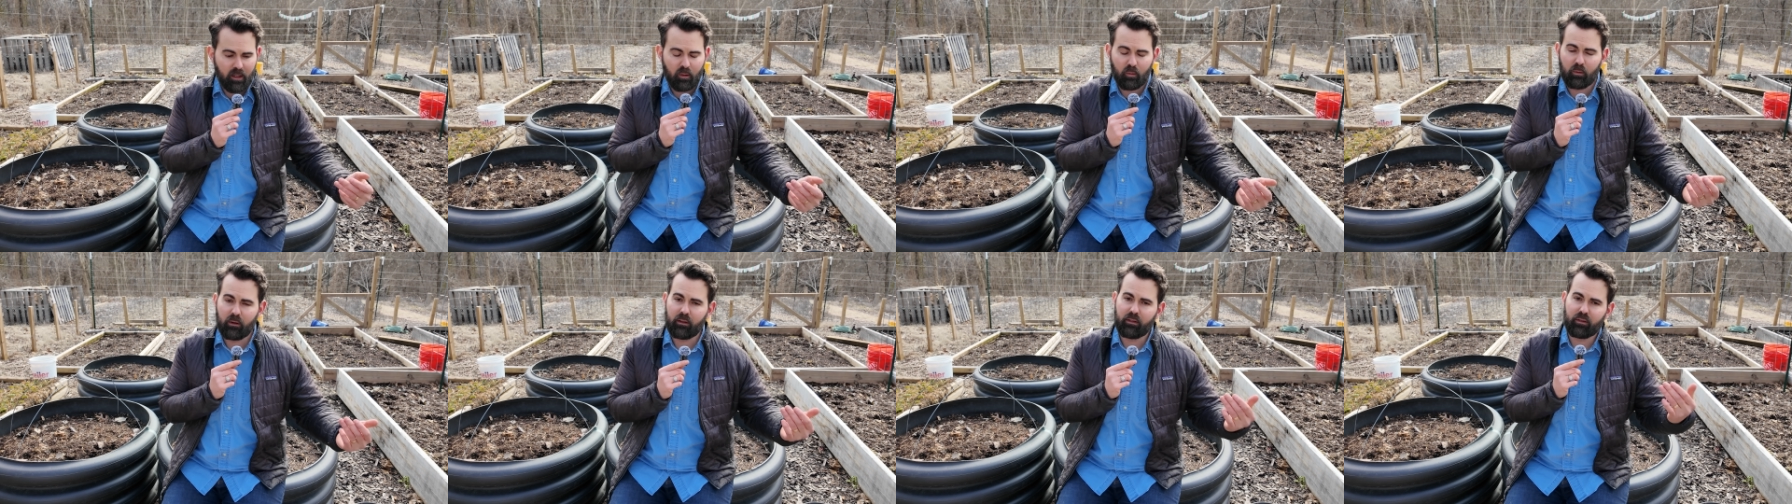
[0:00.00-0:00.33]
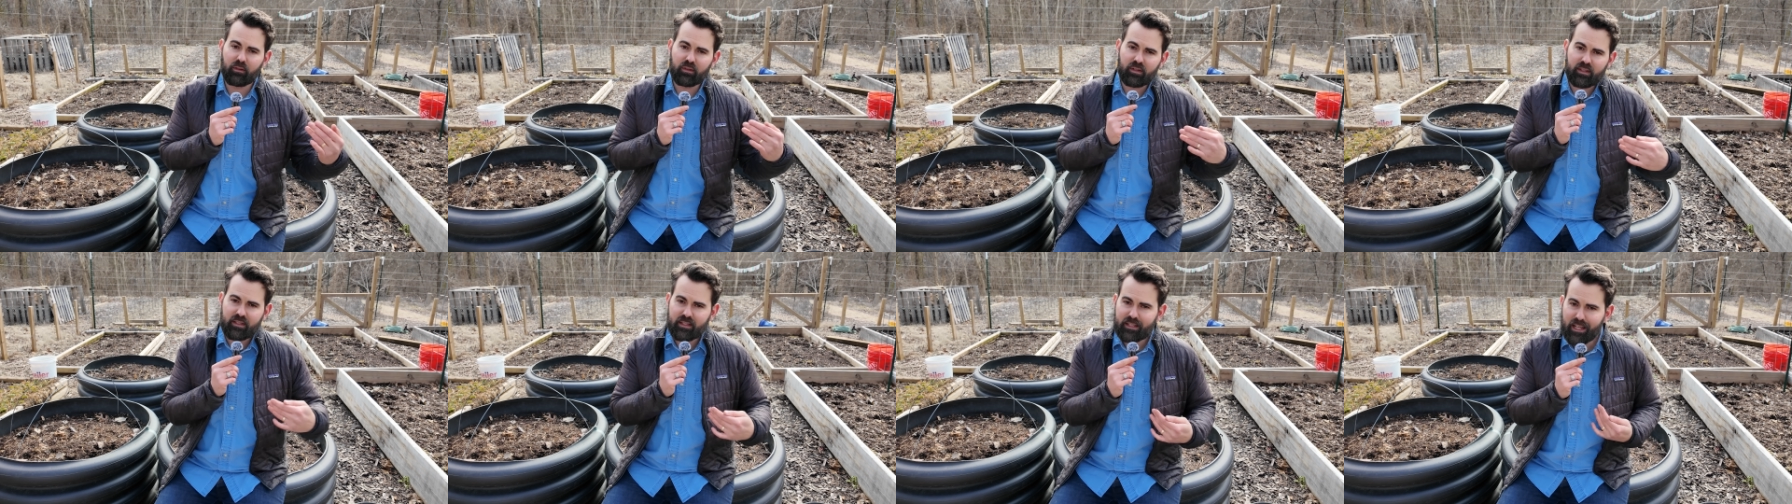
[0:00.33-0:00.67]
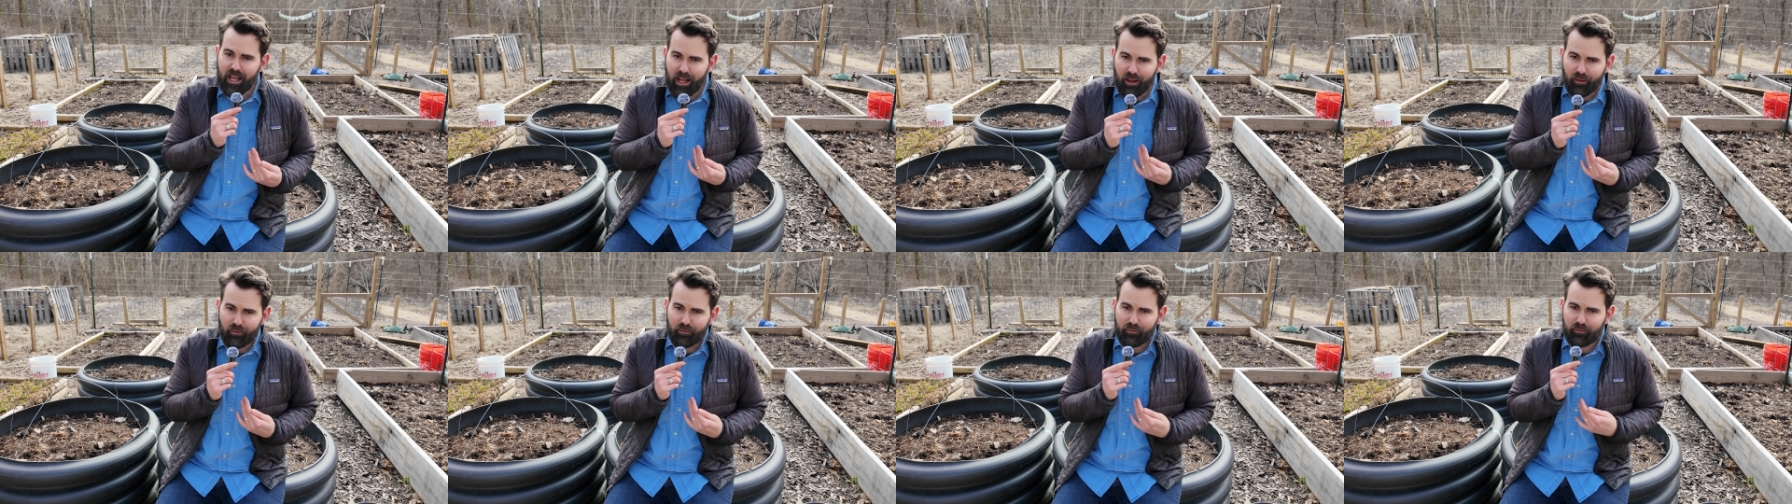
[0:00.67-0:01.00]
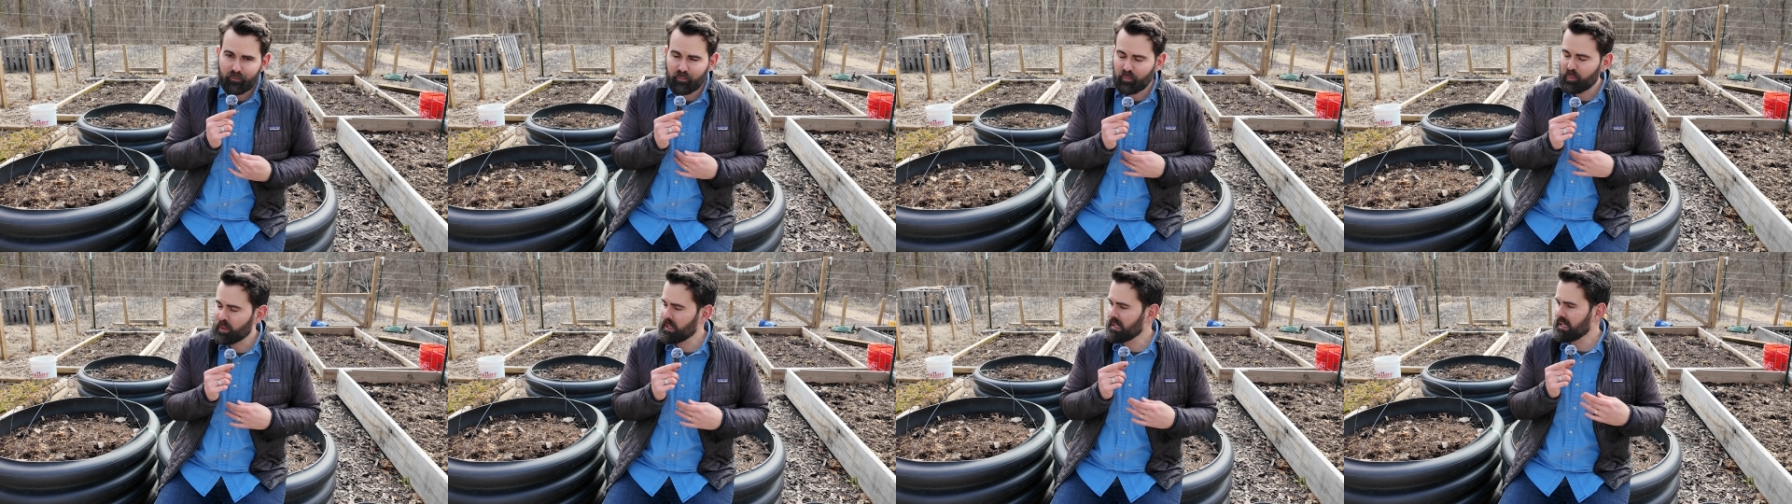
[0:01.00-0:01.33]
with
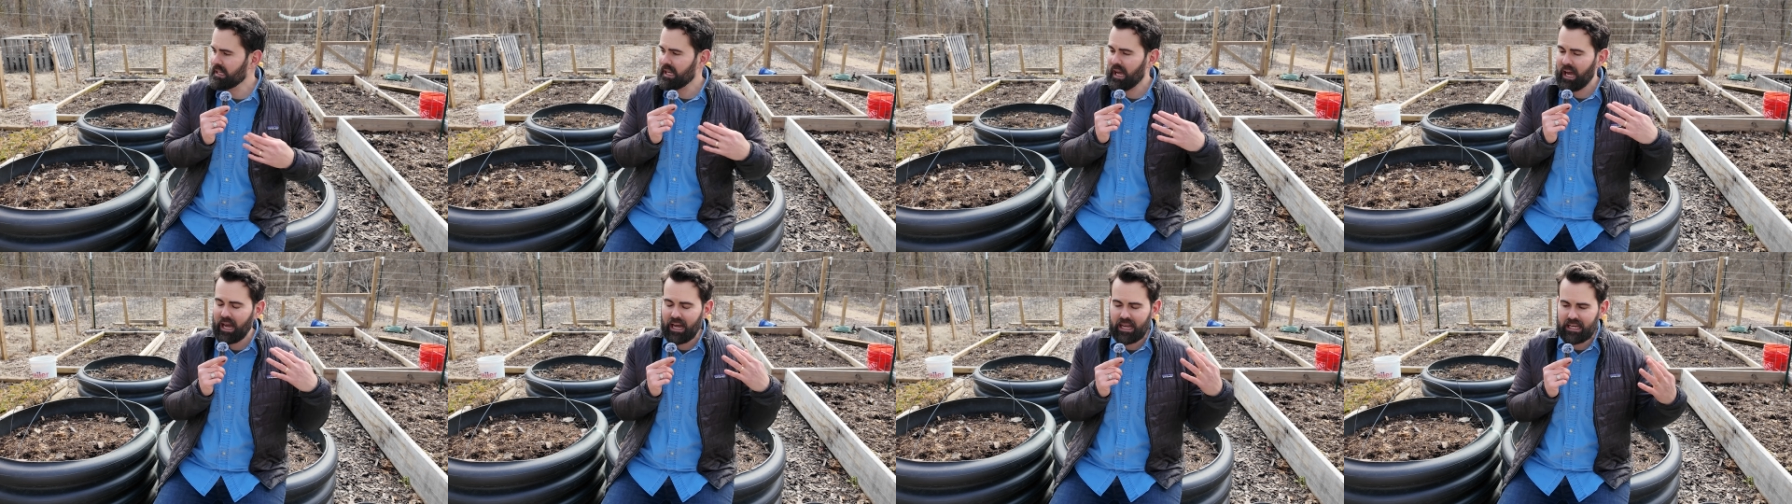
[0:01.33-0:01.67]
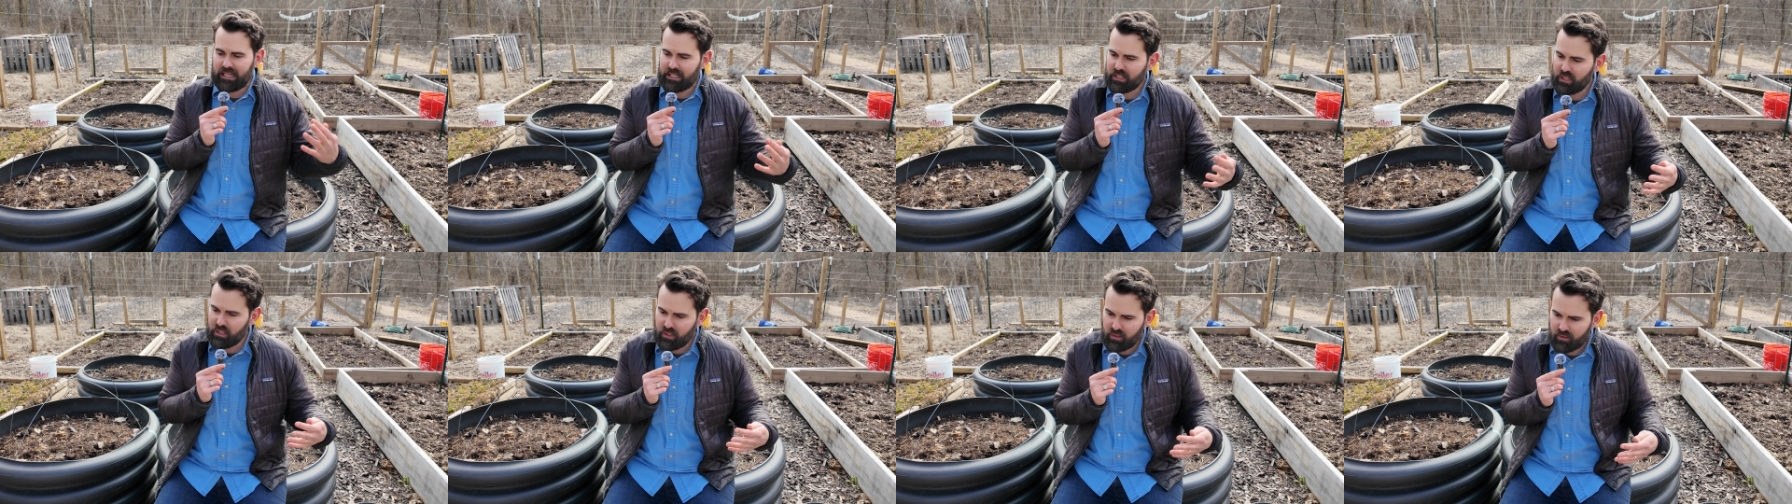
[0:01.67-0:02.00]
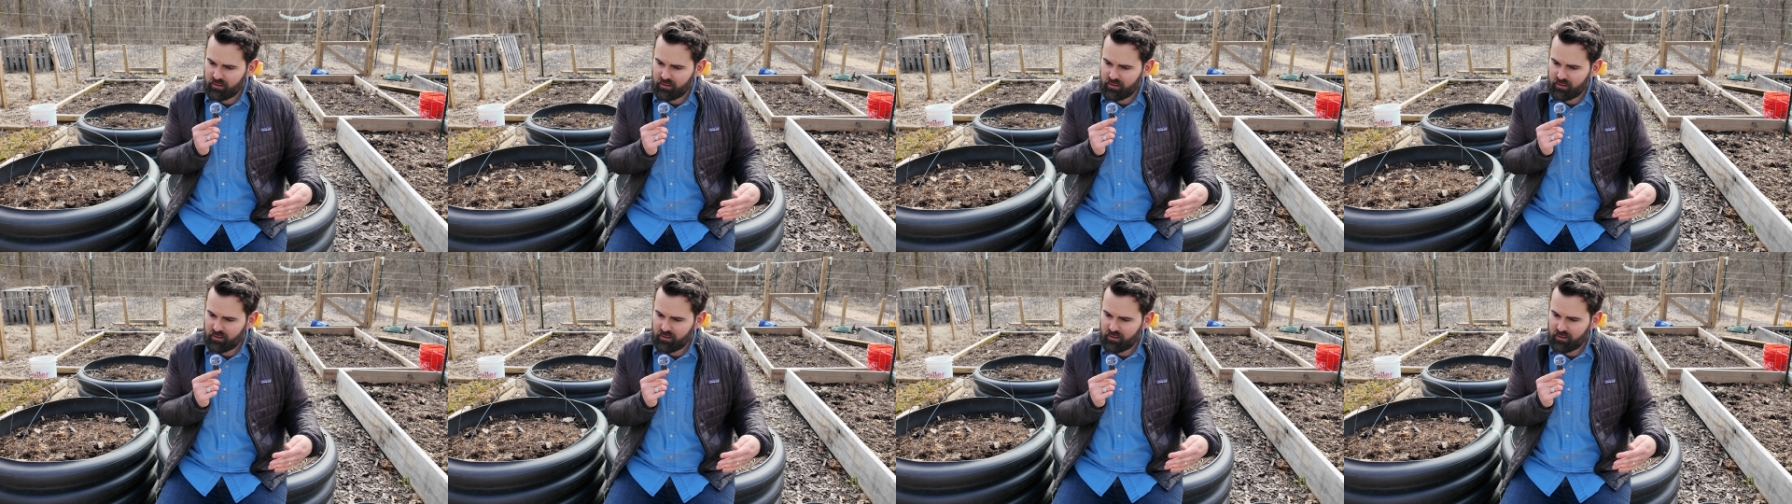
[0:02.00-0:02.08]
yourself. Be kind to